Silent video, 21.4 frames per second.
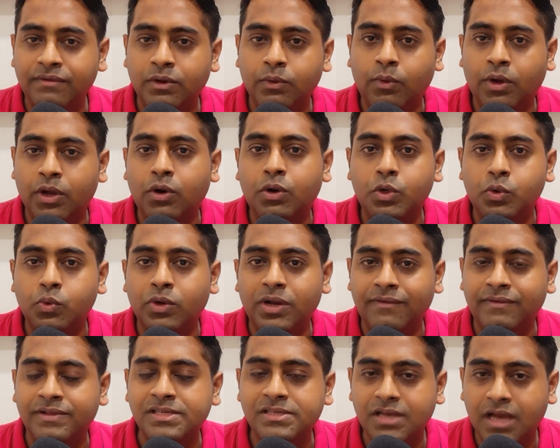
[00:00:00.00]
one or two
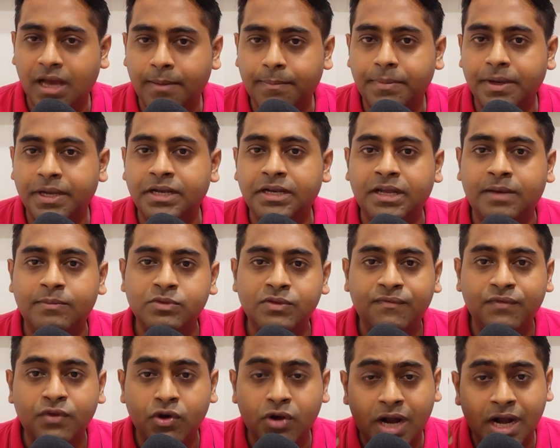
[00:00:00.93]
levels up in terms
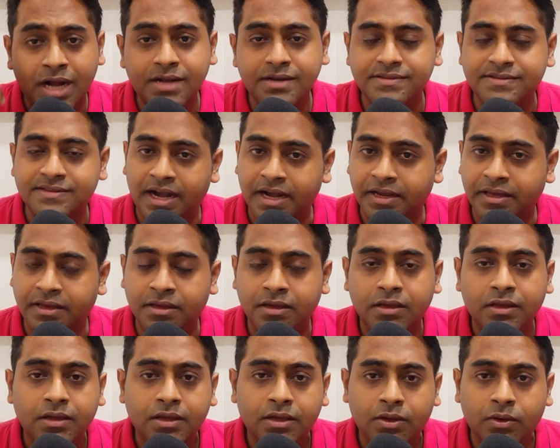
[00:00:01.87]
of your understanding,
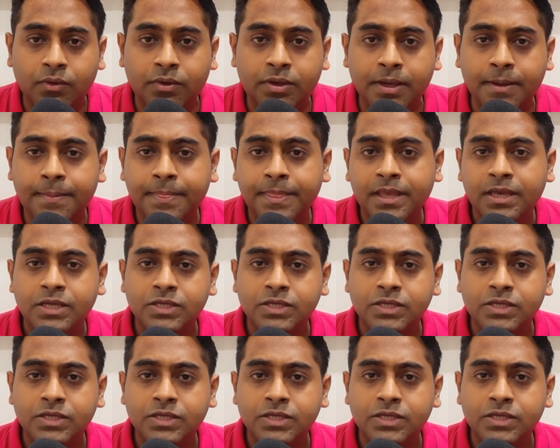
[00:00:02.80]
okay?